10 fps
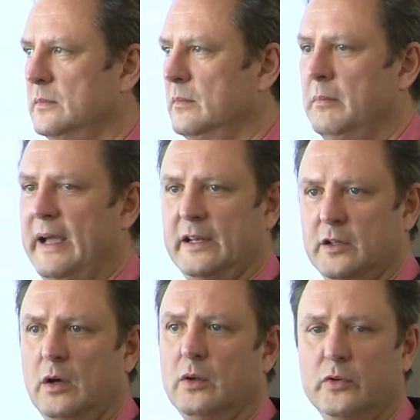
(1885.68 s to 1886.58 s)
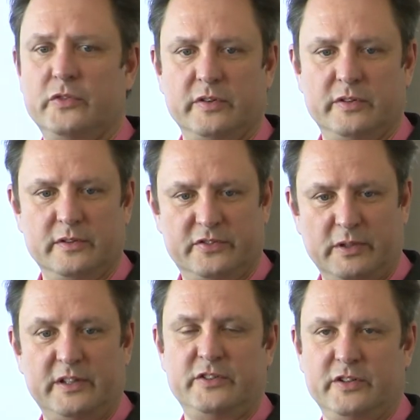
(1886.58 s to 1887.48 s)
main goals,
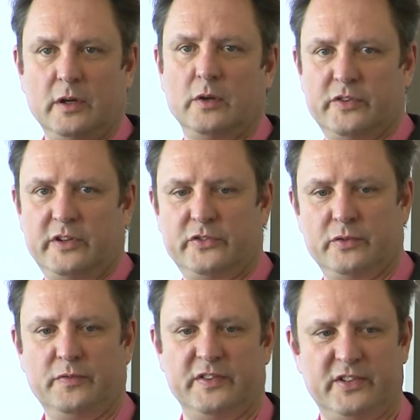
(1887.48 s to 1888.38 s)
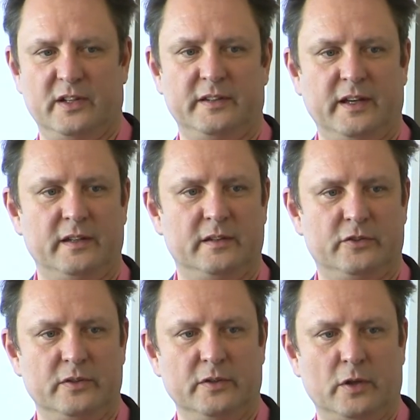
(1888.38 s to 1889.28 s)
strategic goals, is to facilitate
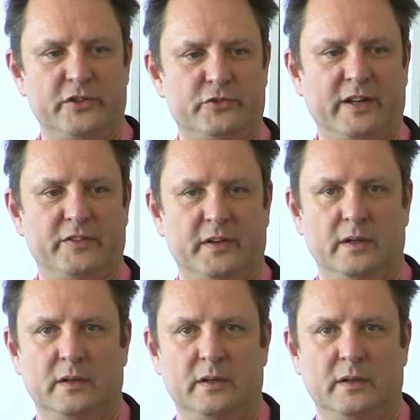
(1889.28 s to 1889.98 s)
knowledge transfer.